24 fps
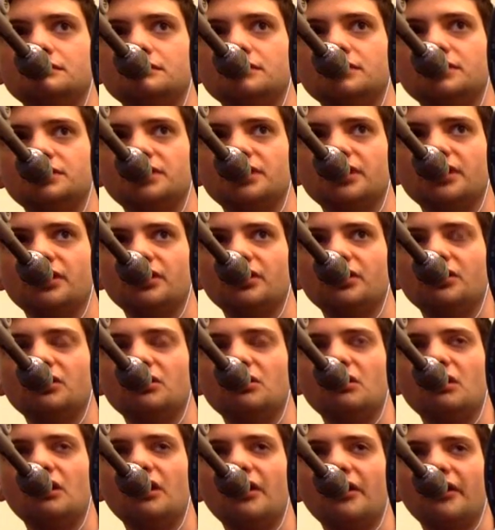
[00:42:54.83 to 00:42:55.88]
So,
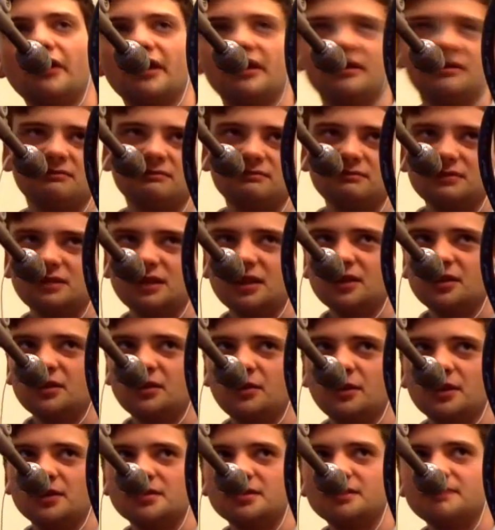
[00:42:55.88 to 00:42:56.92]
okay, another
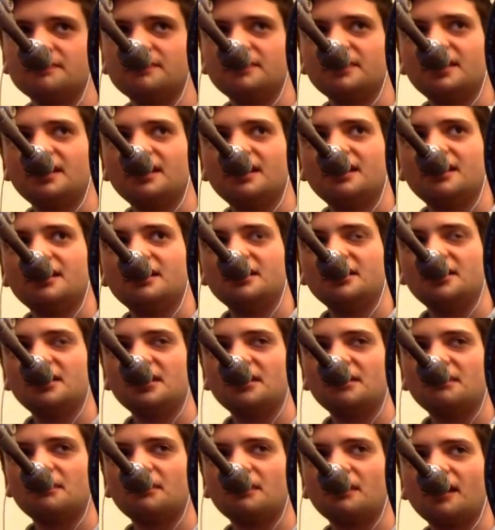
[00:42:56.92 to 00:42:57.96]
question. Do you
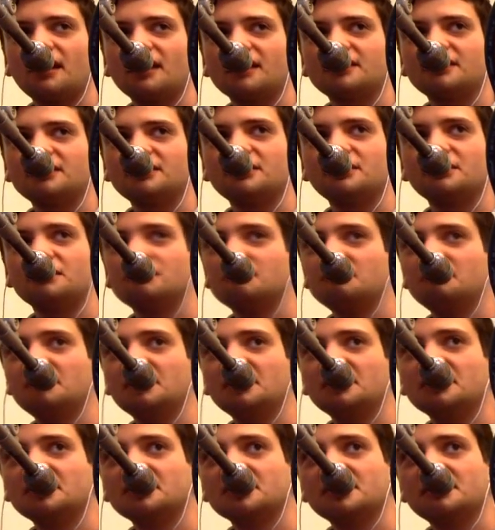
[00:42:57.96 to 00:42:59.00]
think Braxton
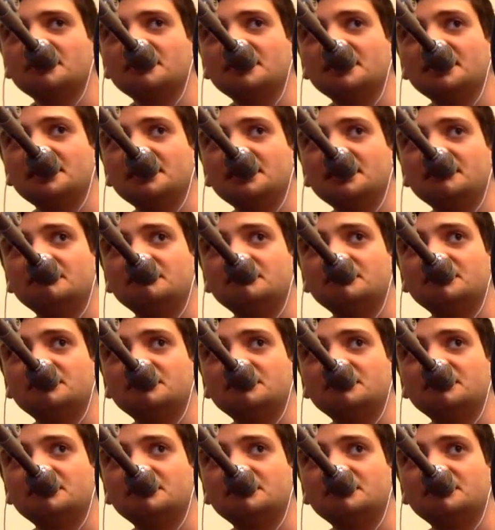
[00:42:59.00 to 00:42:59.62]
Miller's going to be